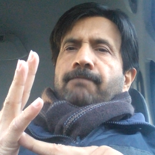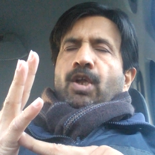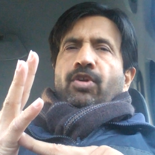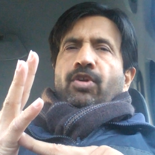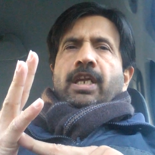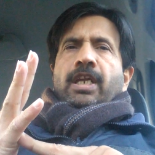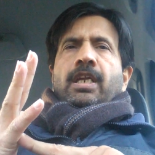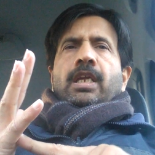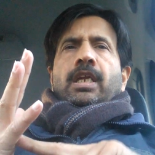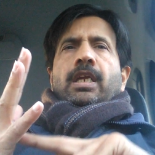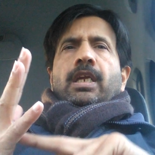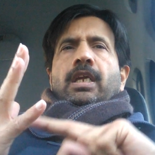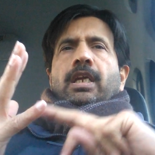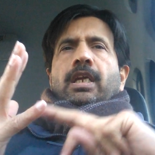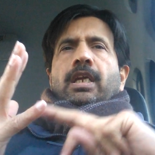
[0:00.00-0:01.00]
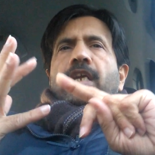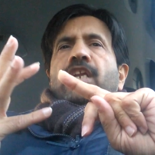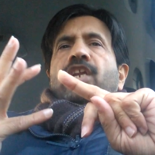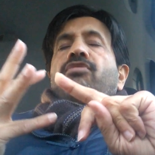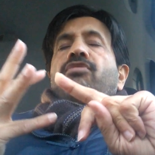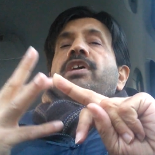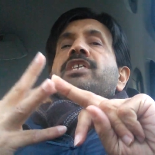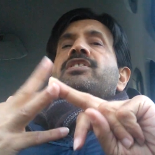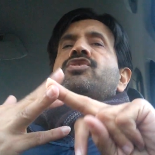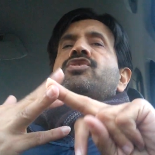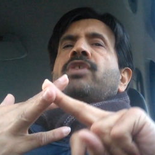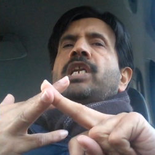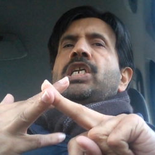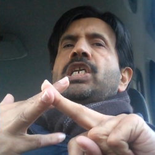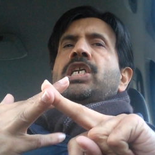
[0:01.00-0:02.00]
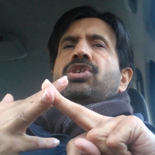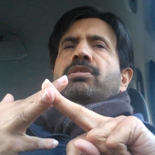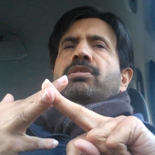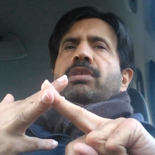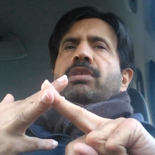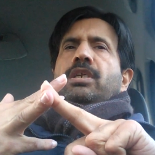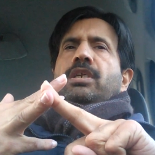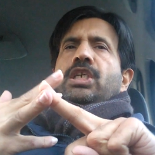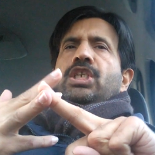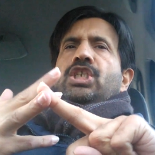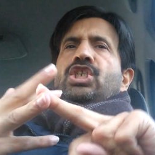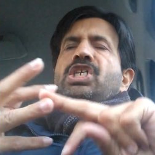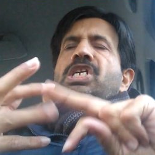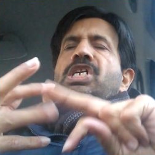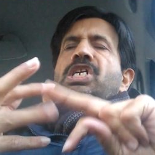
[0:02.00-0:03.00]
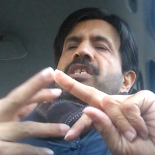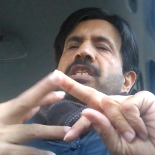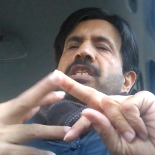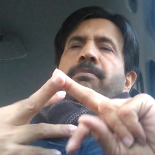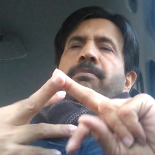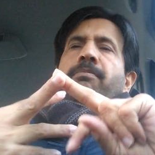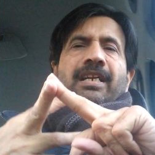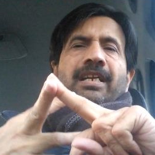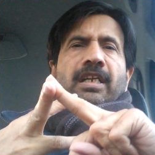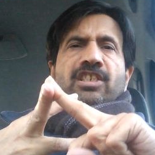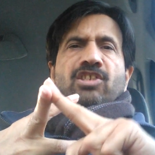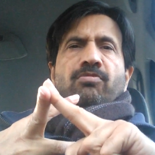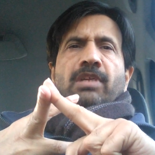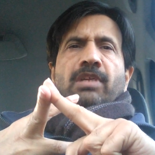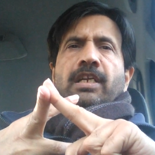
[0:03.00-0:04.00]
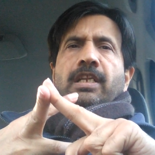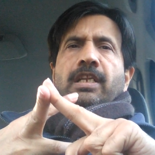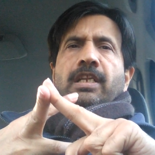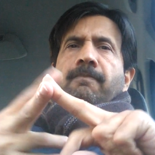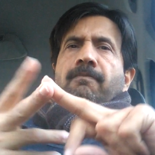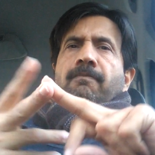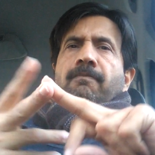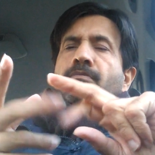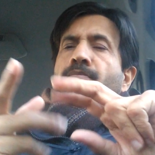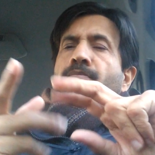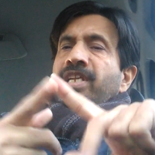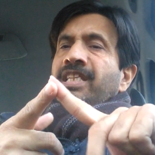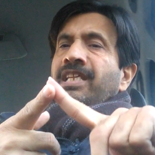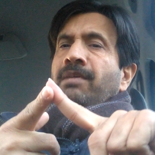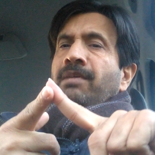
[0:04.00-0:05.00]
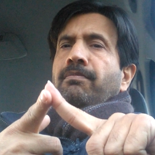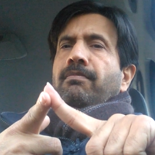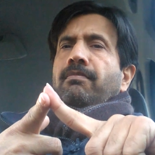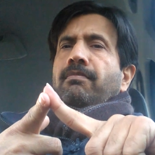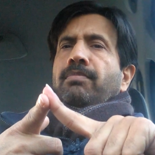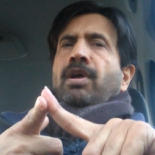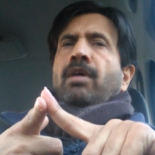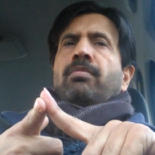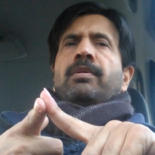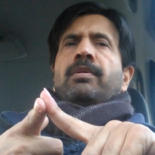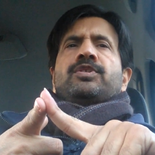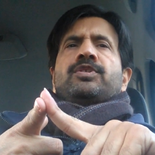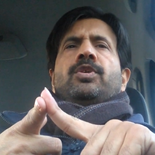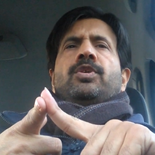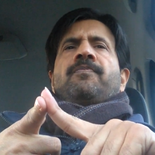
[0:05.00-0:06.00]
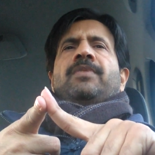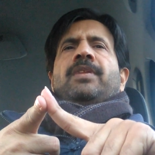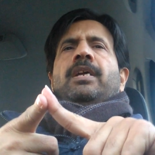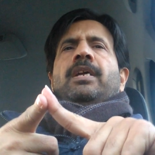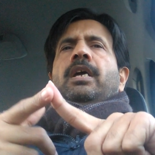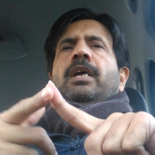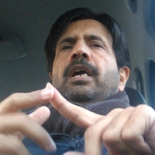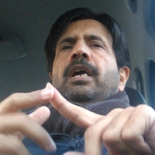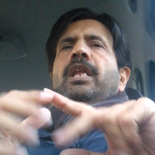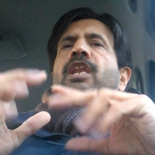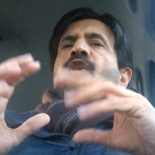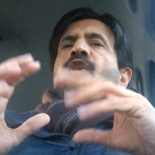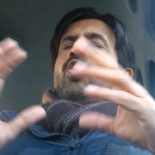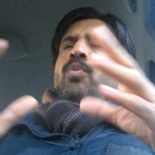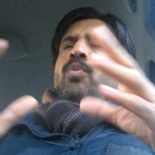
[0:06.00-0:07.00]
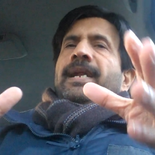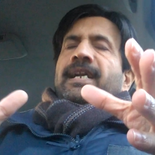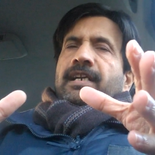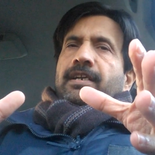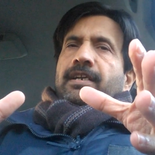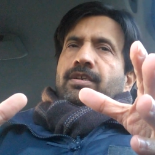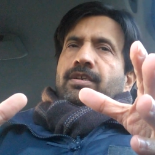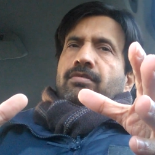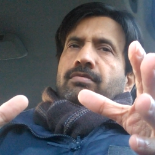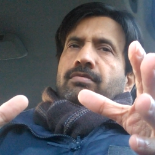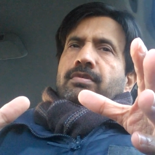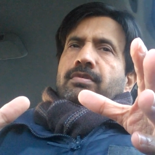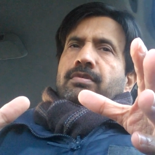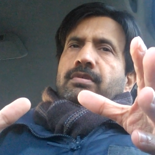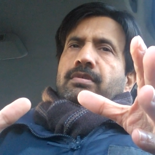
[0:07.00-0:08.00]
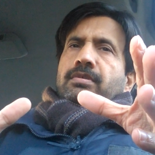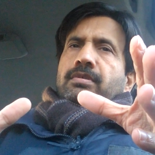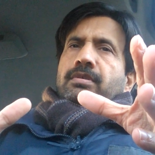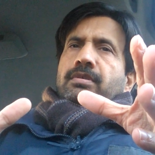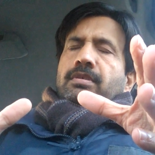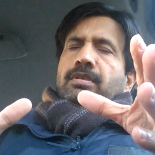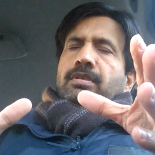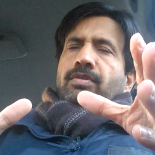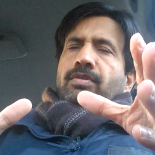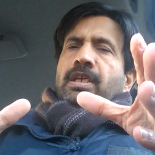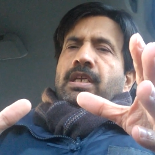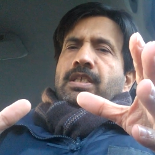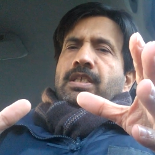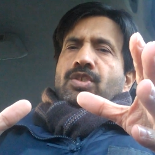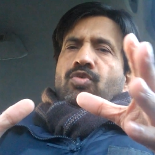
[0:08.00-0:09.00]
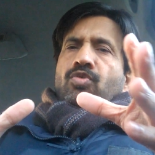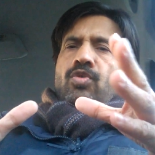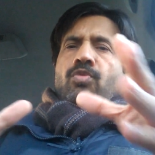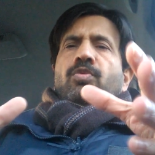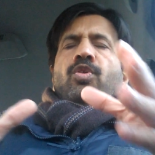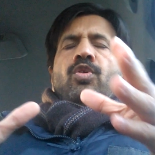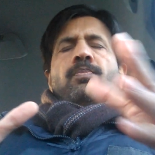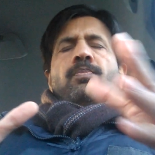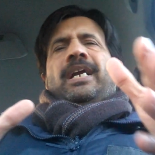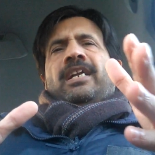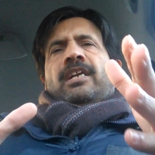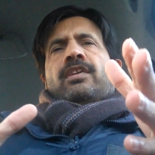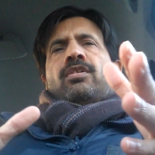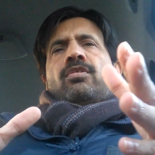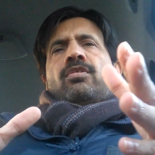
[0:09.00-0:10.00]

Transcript: okay a decreased urination changes in the mental disability breathing problems you know low platelet count okay so low platelet